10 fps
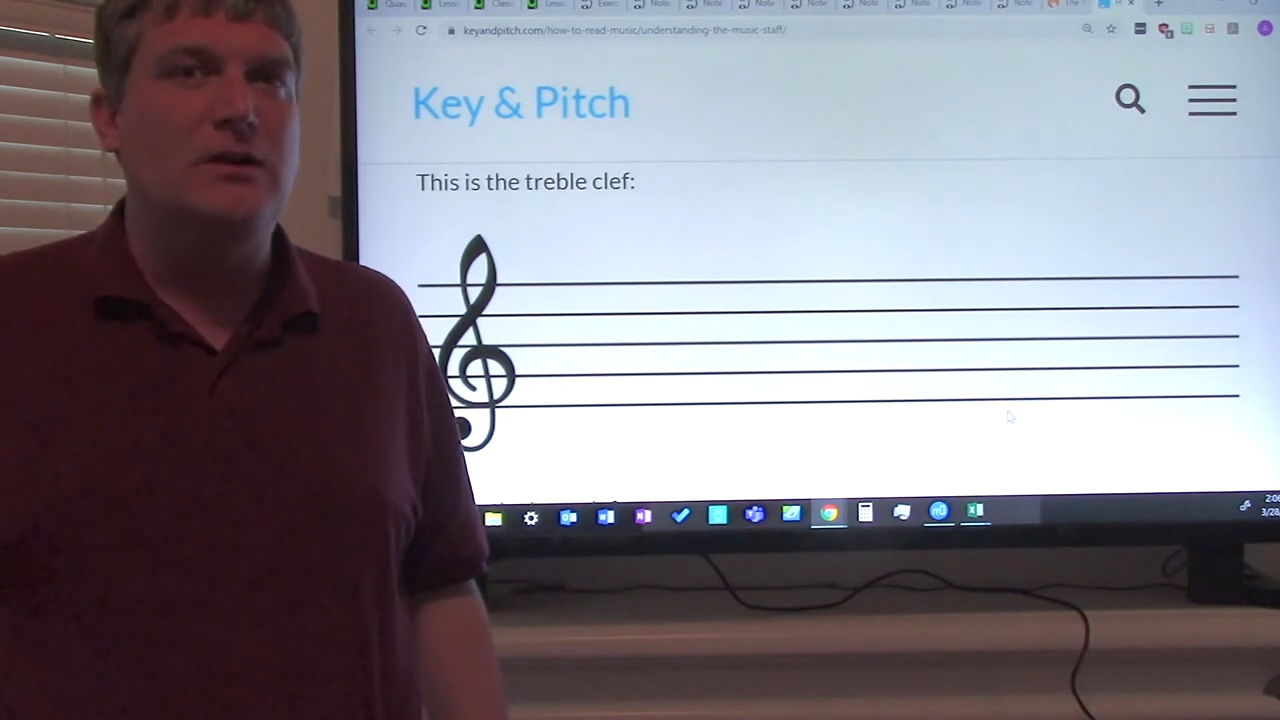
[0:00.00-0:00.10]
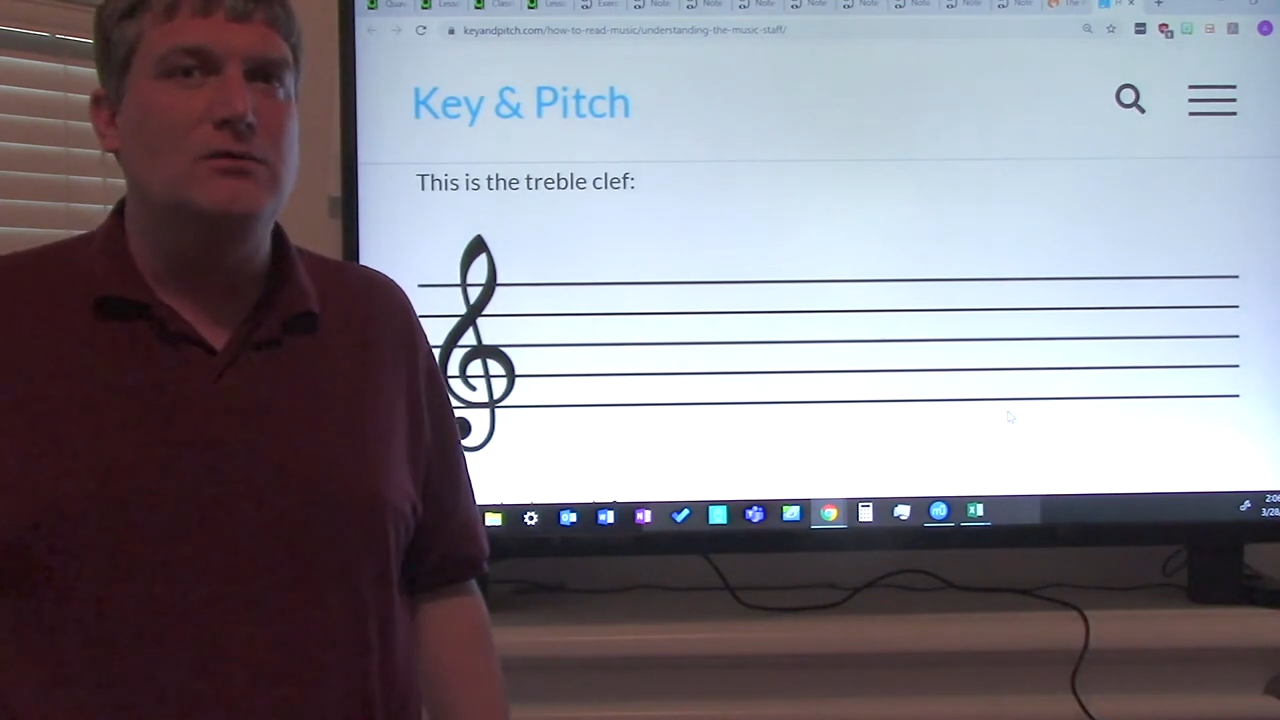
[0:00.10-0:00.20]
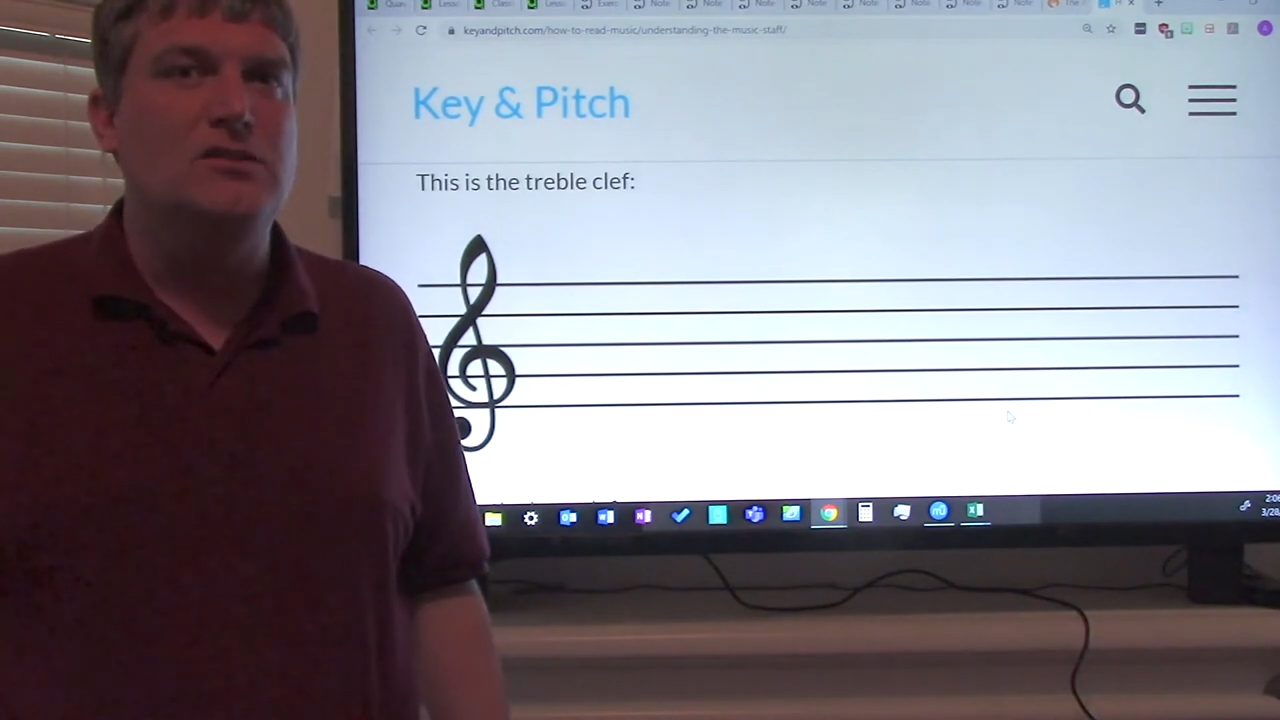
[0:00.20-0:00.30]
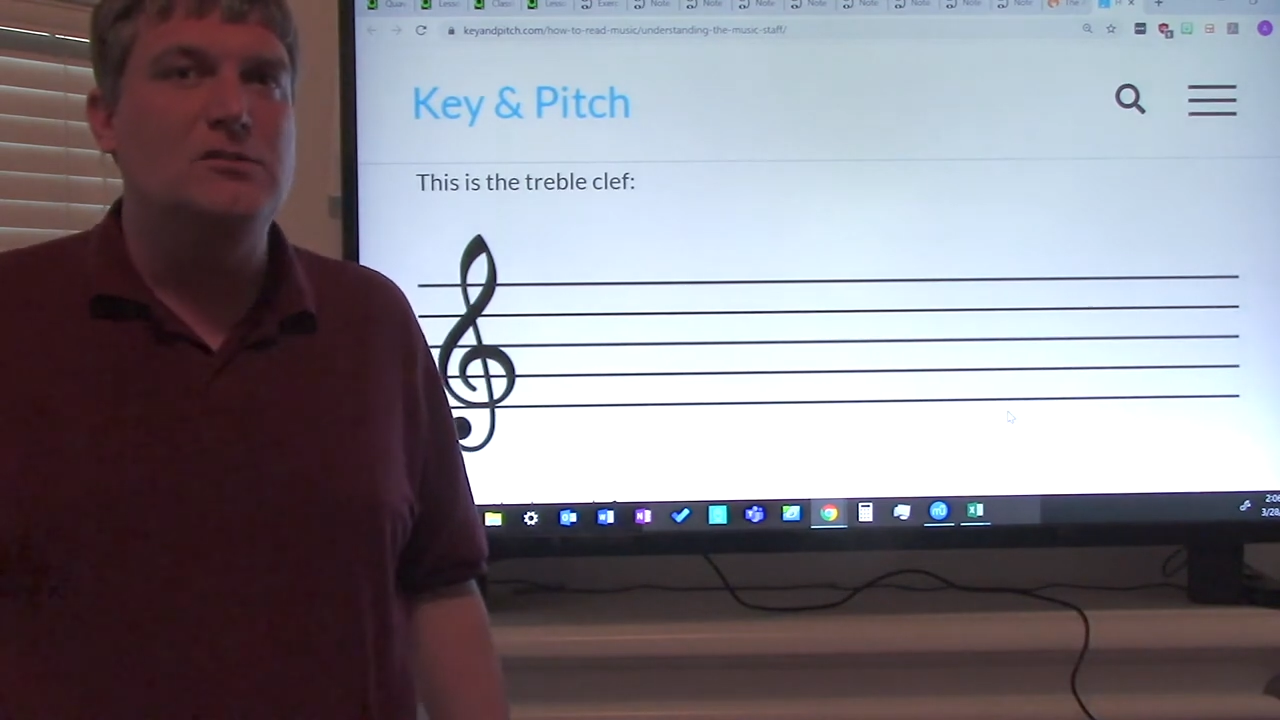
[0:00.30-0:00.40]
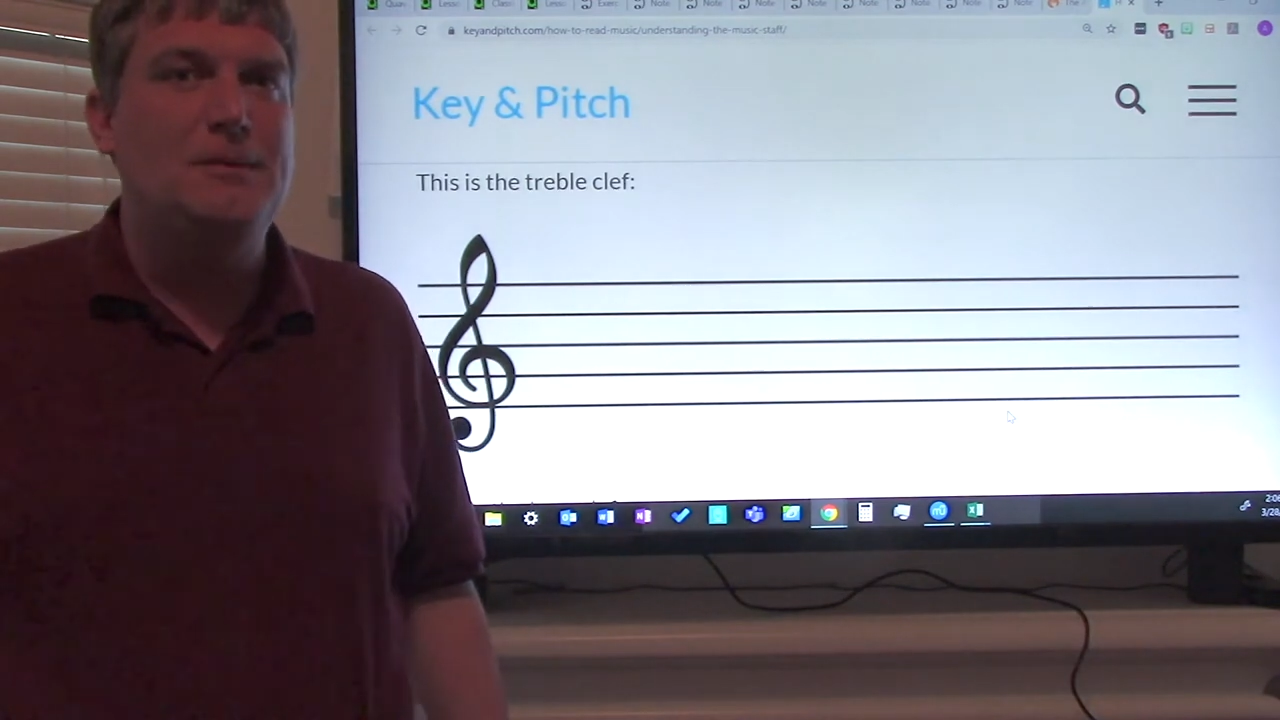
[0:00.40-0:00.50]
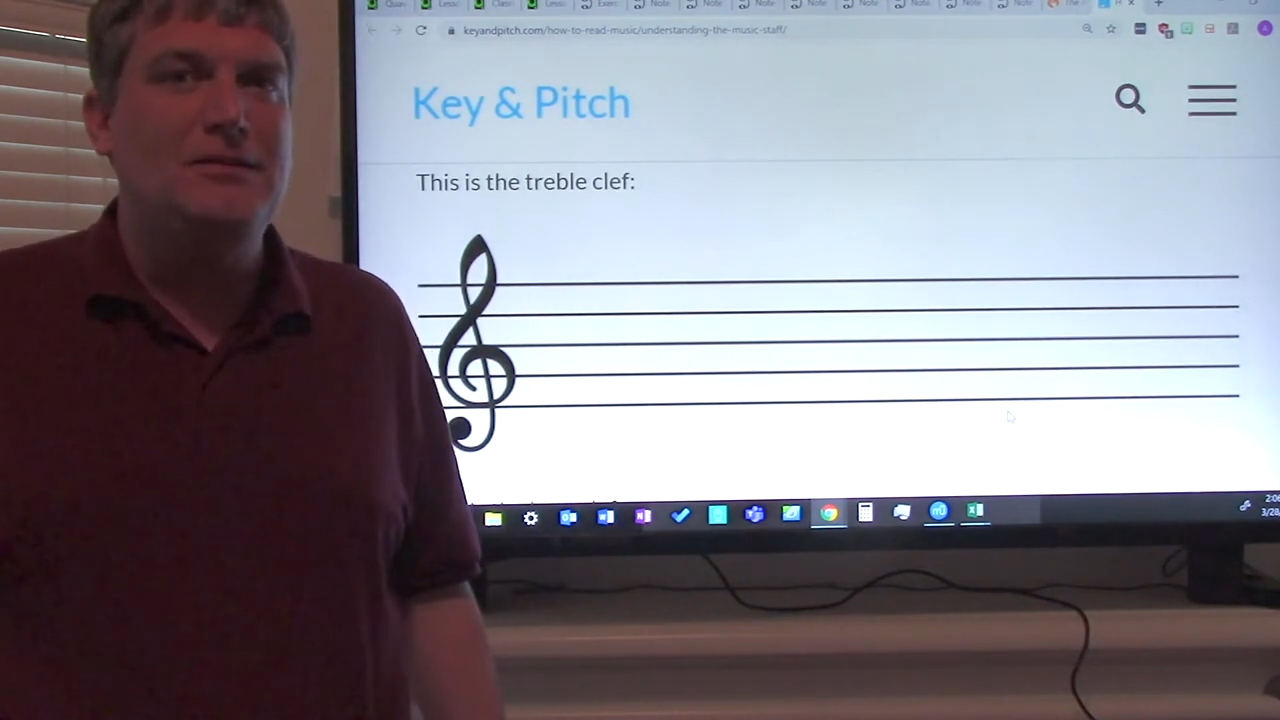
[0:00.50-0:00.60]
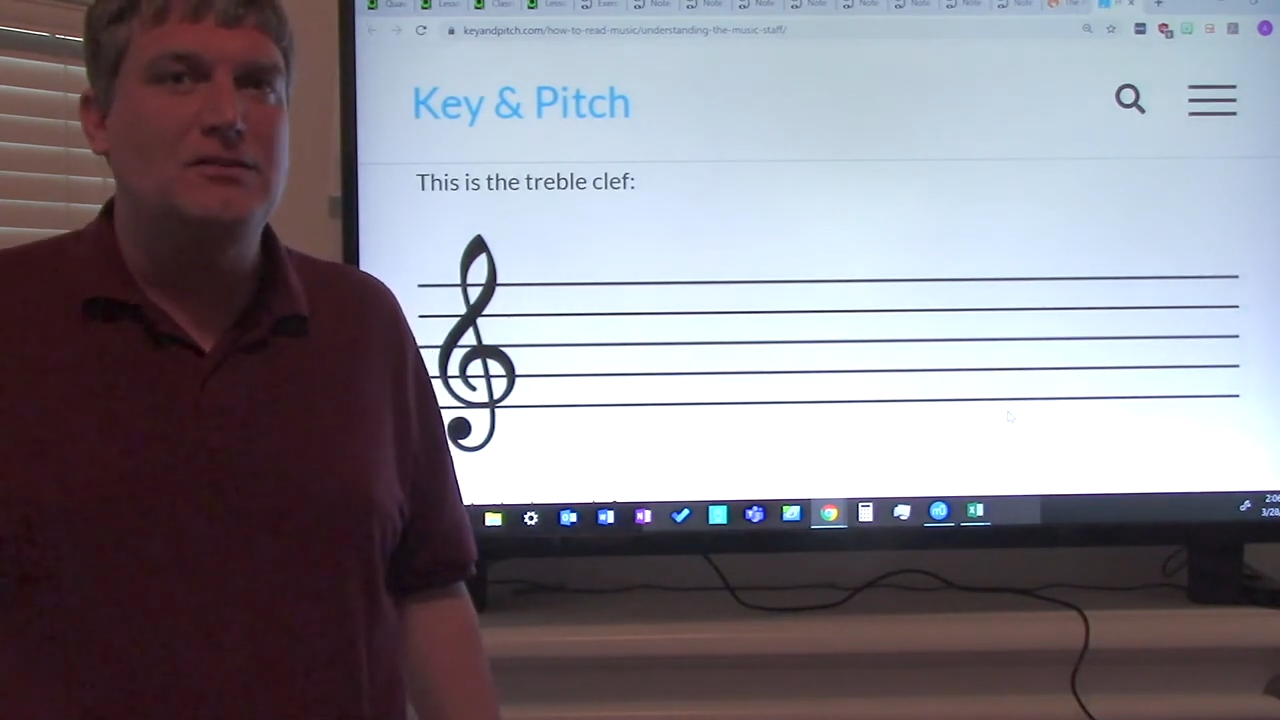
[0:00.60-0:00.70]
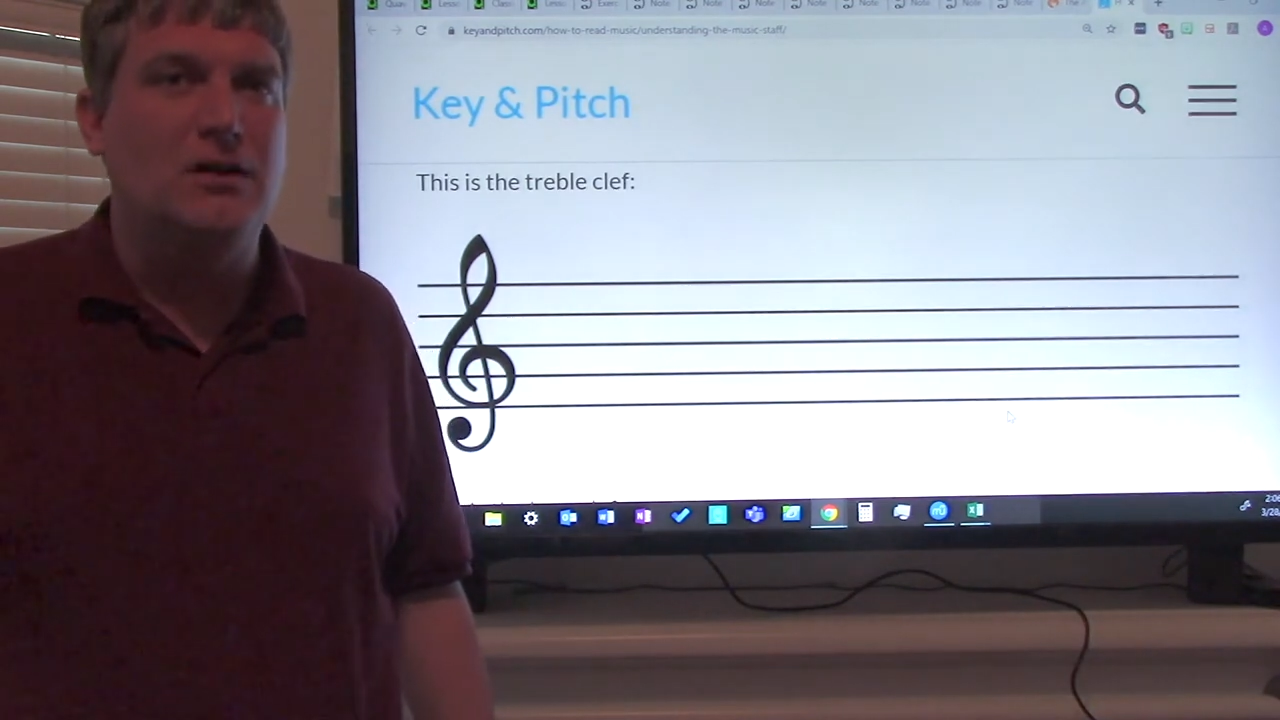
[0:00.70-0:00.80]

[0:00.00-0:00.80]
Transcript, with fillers: notes and space